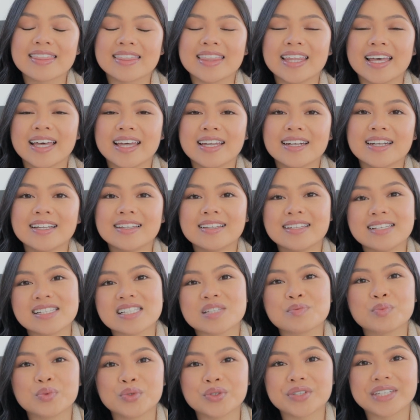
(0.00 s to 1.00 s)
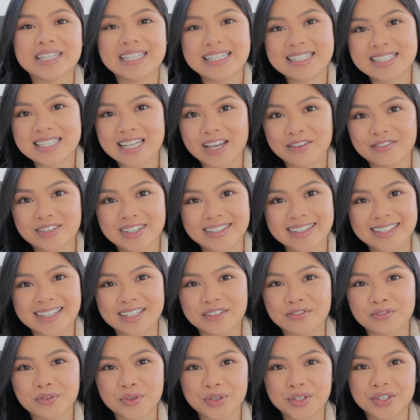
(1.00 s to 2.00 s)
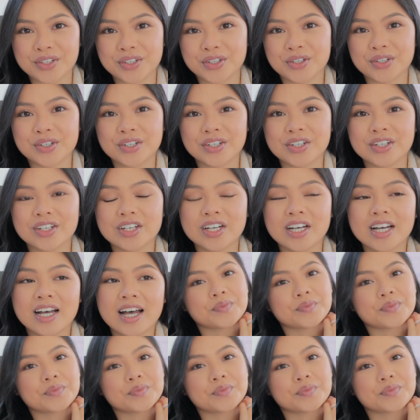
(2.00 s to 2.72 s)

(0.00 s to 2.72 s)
then this book is definitely for you.